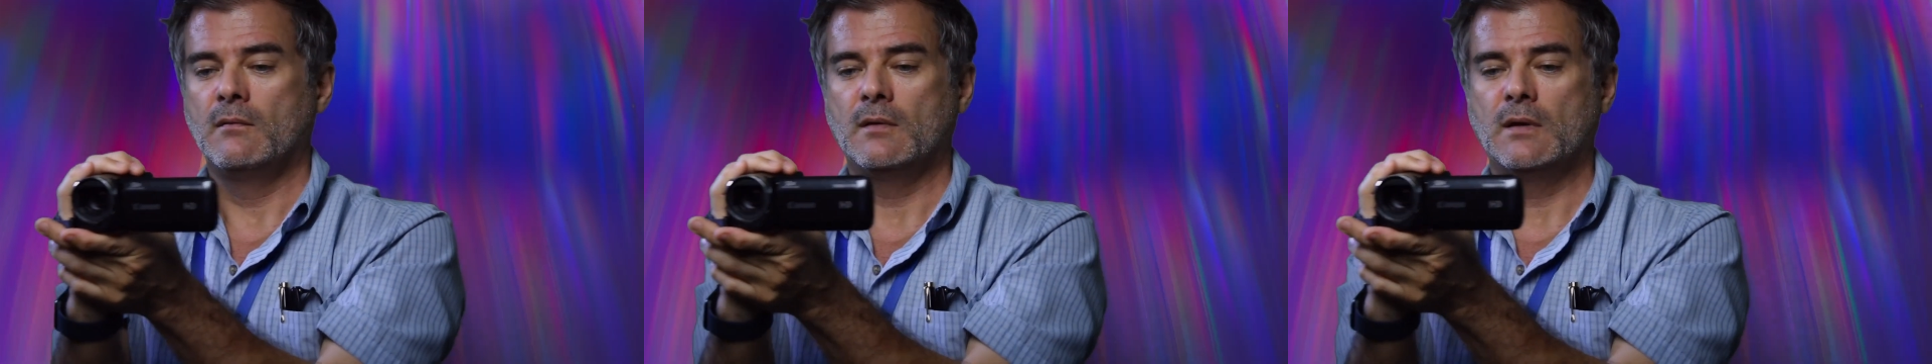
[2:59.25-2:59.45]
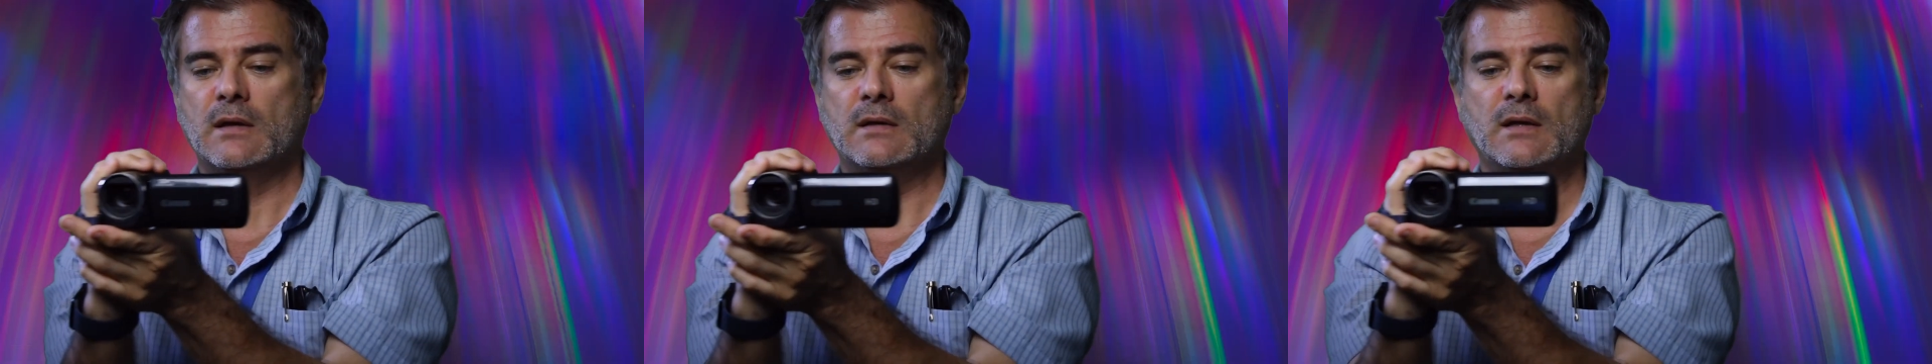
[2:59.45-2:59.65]

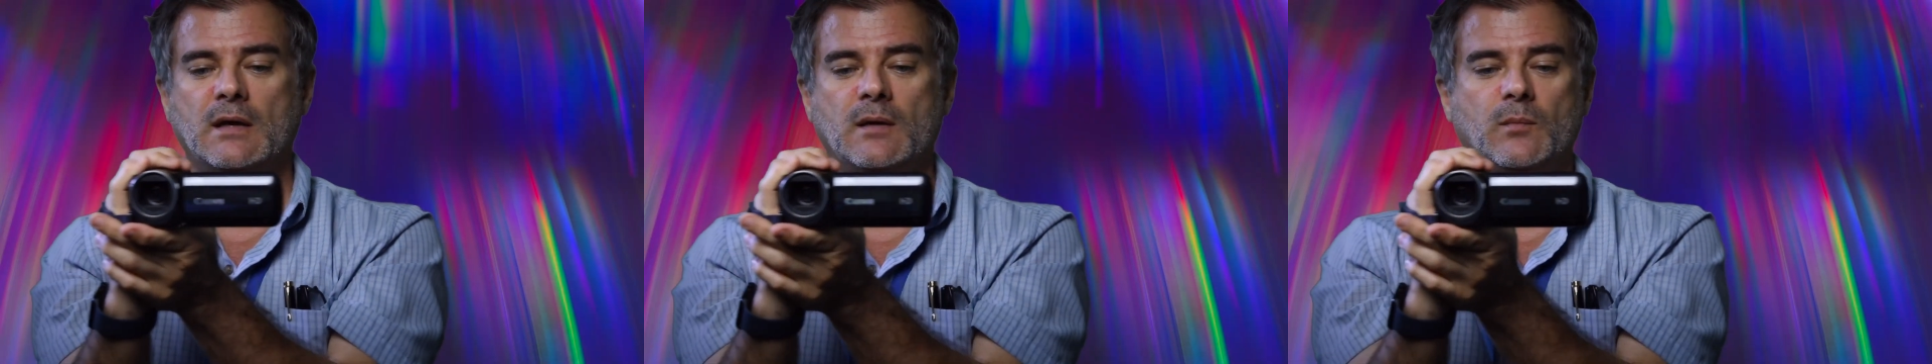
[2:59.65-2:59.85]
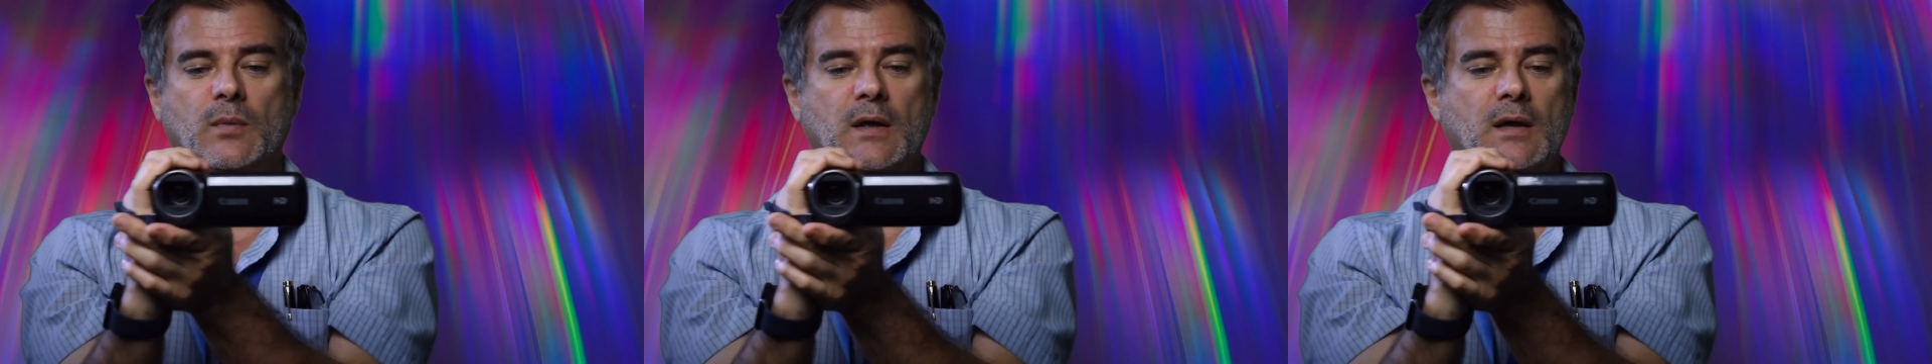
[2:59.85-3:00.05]
Like
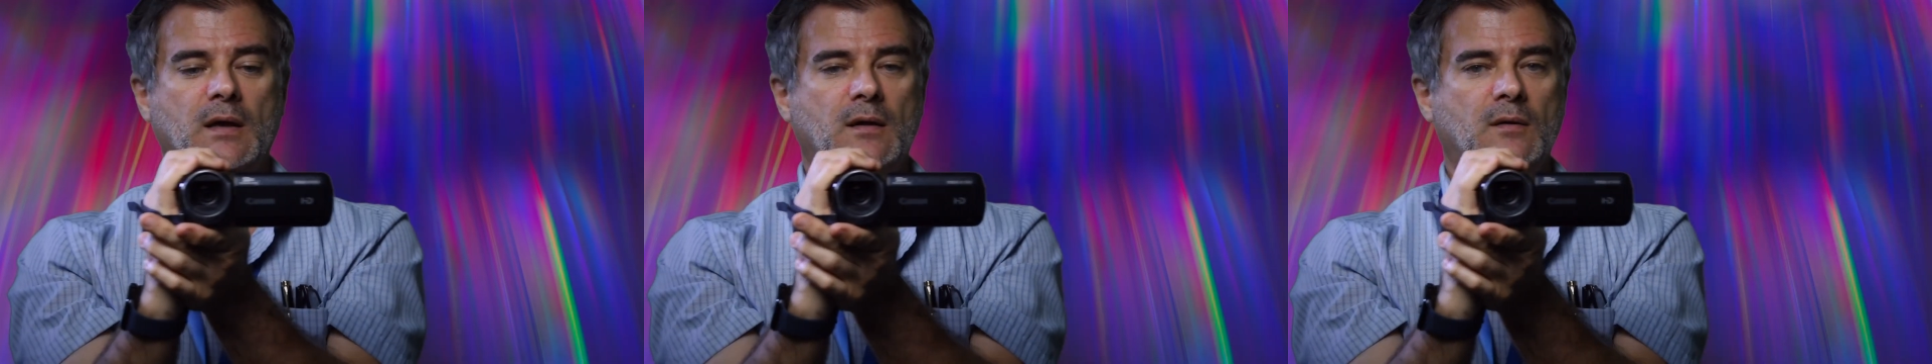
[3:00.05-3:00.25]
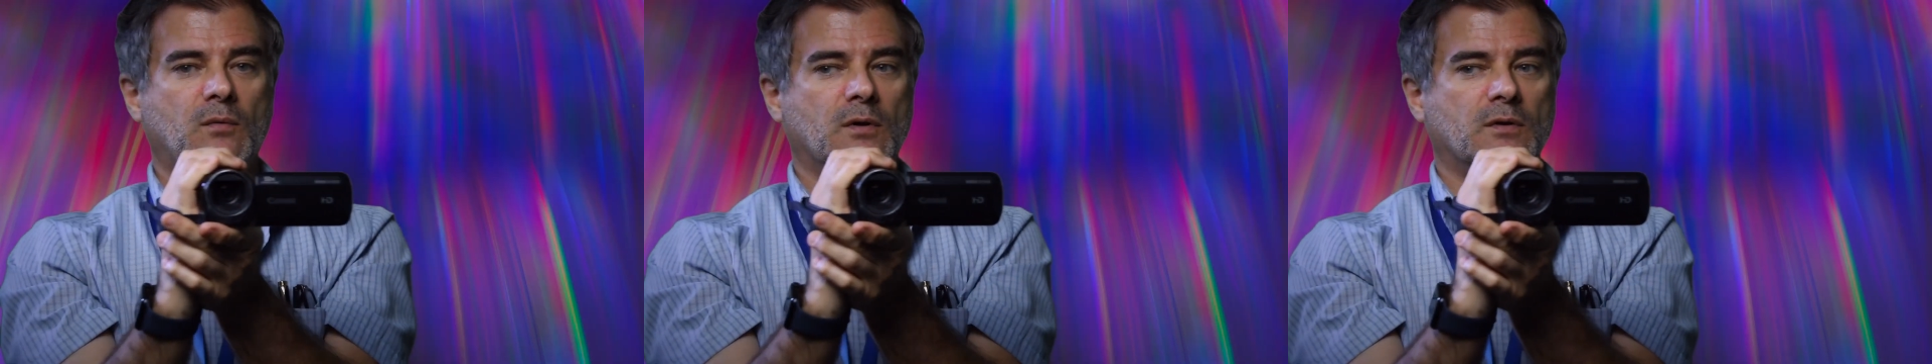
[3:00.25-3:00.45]
that,
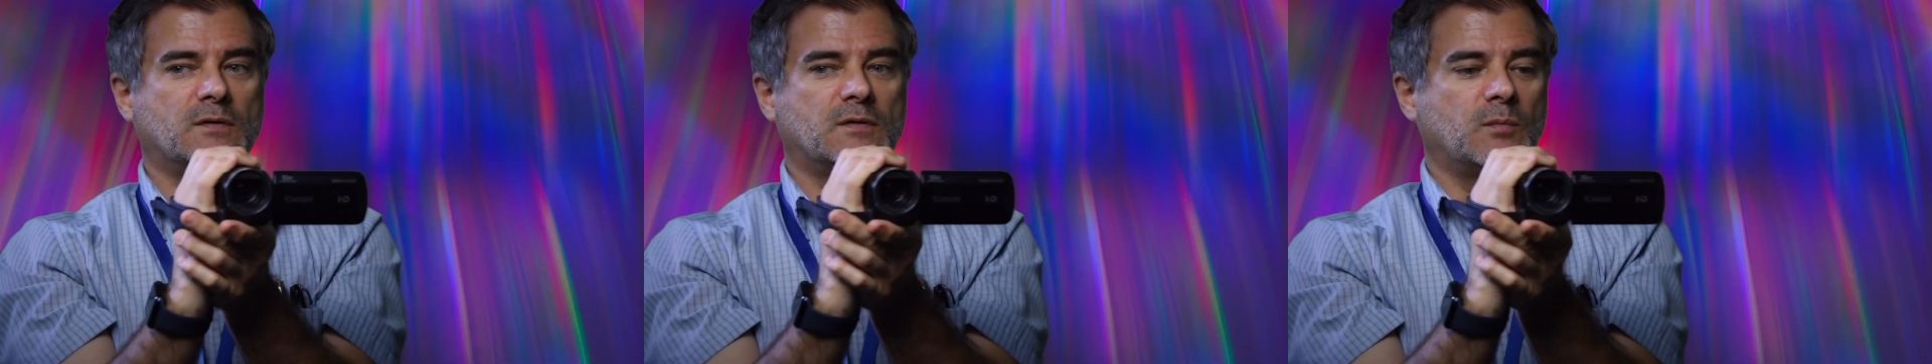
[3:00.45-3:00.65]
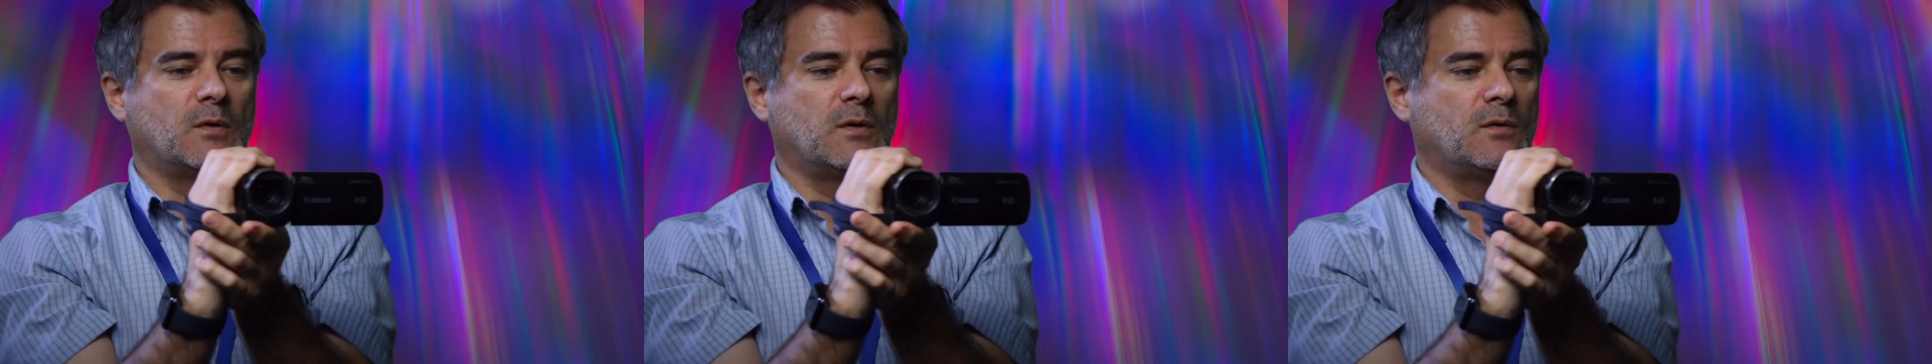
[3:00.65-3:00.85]
pan real
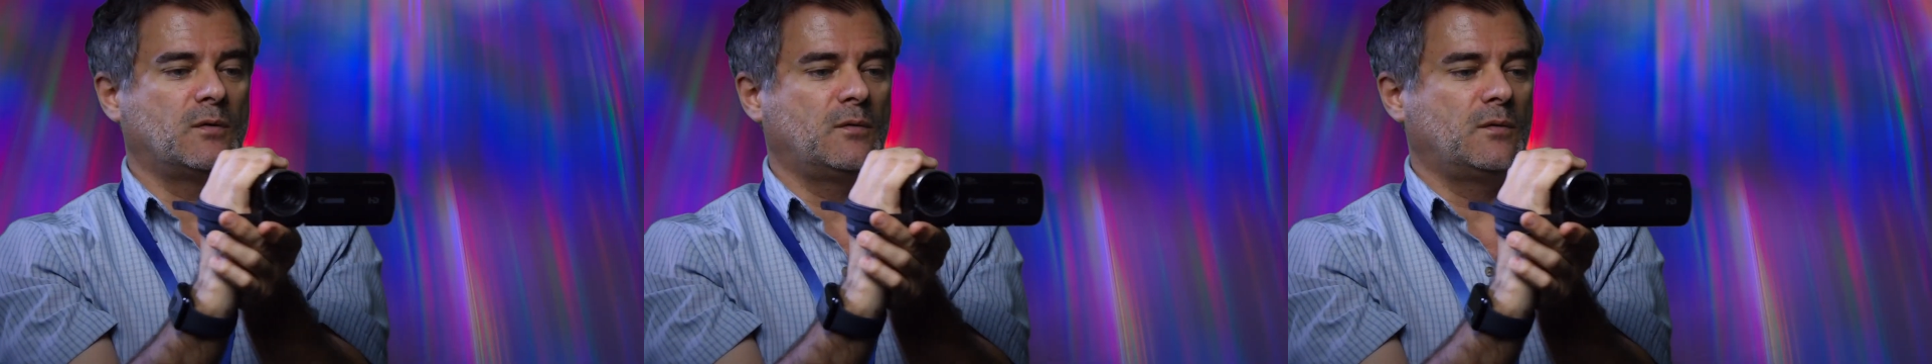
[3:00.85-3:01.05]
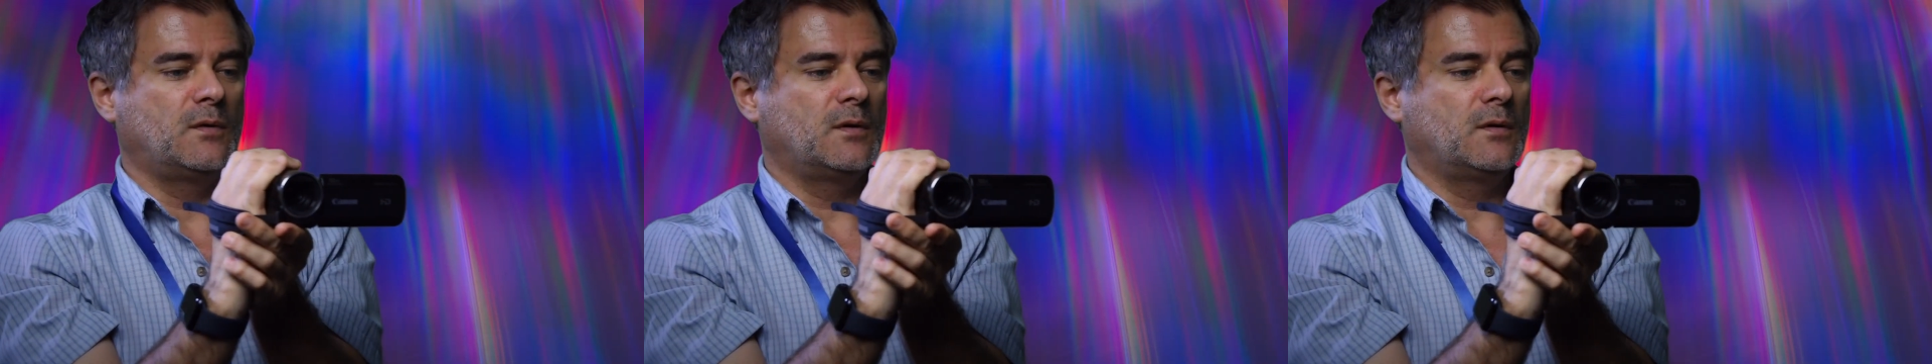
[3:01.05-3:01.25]

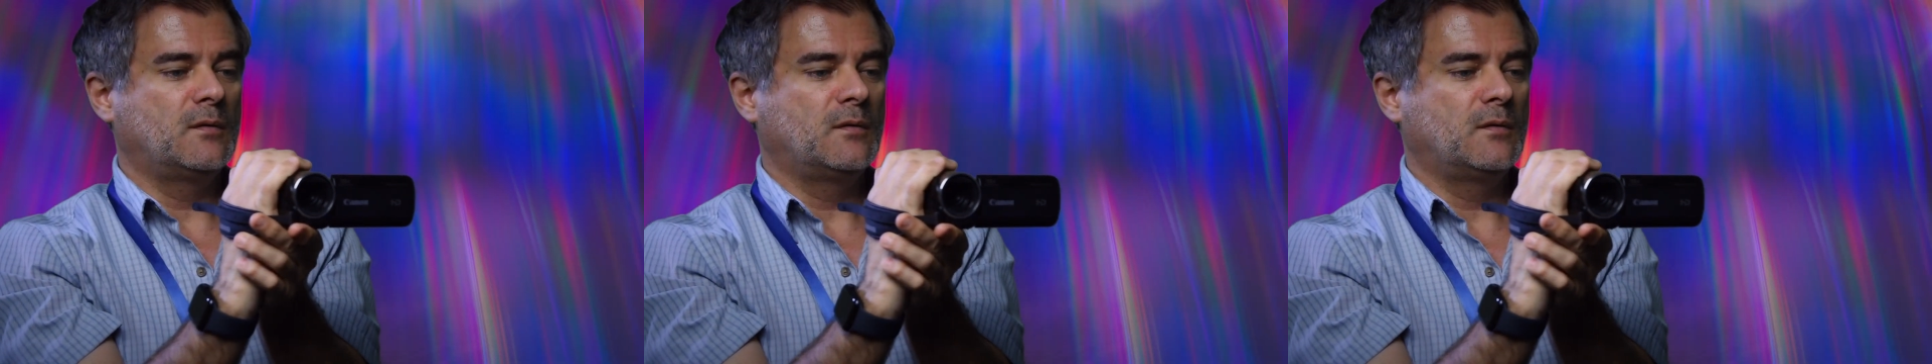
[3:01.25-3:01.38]
smooth,